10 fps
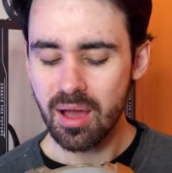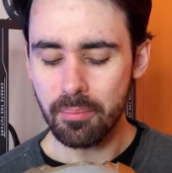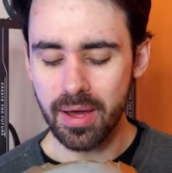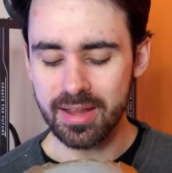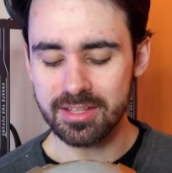
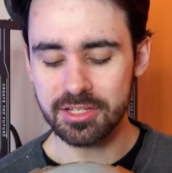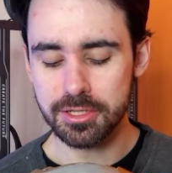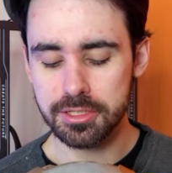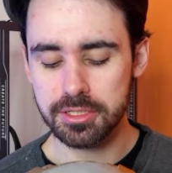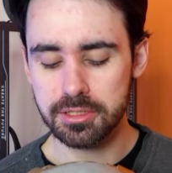but it
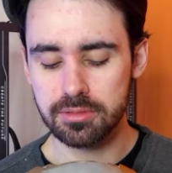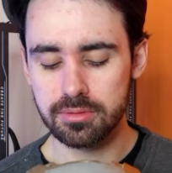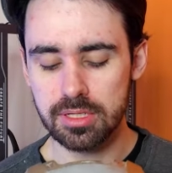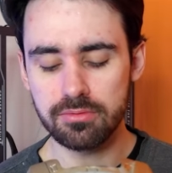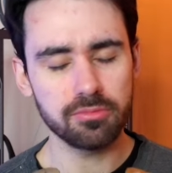just
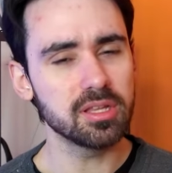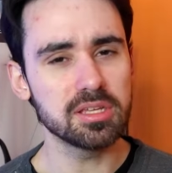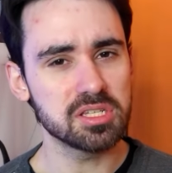didn't really